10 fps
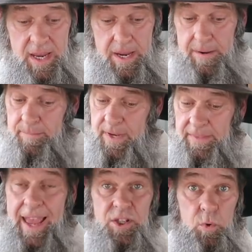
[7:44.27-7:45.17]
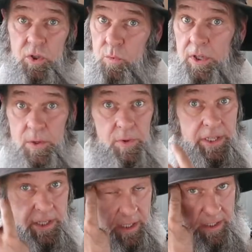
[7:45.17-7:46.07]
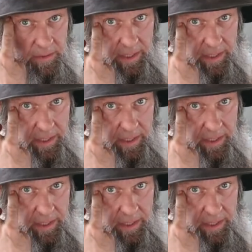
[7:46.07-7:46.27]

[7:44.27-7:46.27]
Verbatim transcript: Um, and that's worked really, really good.